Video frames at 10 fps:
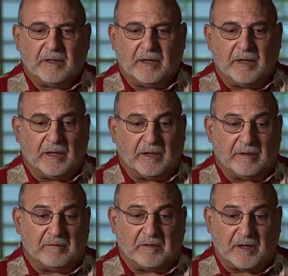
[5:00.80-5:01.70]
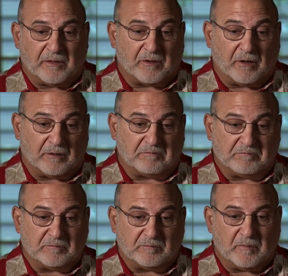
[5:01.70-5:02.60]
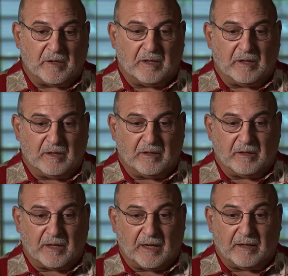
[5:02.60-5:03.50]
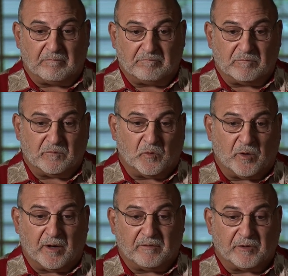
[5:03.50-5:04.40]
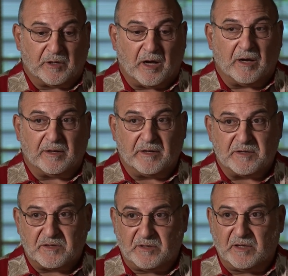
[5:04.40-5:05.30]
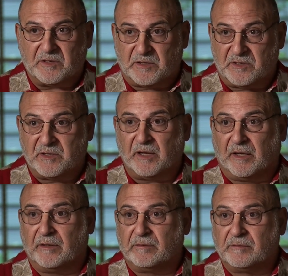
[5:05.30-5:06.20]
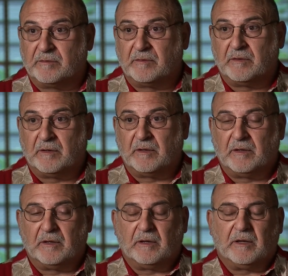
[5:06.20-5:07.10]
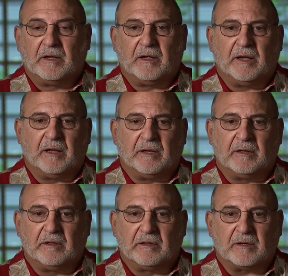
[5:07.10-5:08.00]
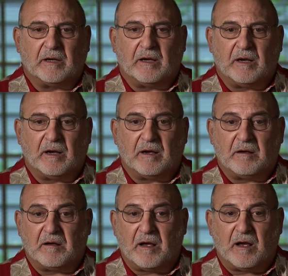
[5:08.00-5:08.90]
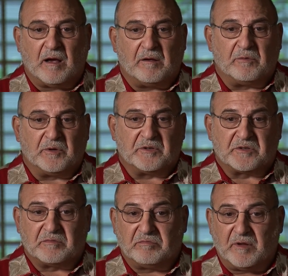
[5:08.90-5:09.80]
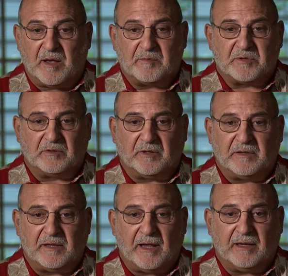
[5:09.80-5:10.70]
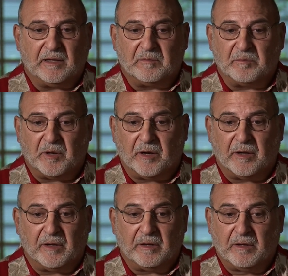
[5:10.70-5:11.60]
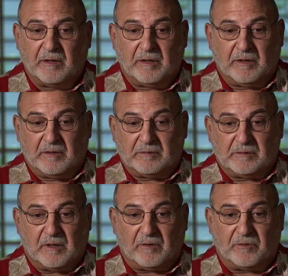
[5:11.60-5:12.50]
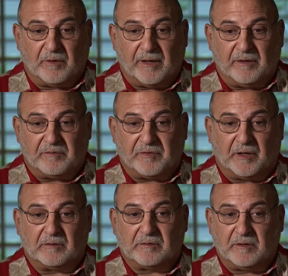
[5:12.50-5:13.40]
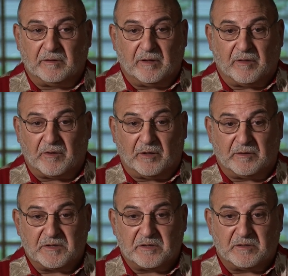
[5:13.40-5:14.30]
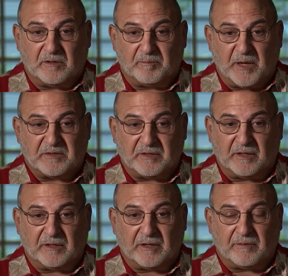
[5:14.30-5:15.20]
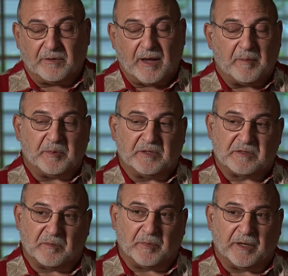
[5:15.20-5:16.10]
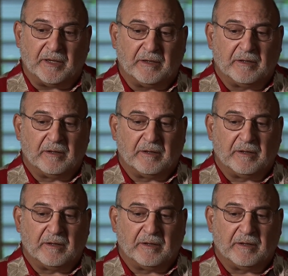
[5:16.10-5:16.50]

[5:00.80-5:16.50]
And I thought that whatever God is, this is it. And I was absolutely taken by how great it felt, and I thought, this is the best thing that could ever happen to somebody.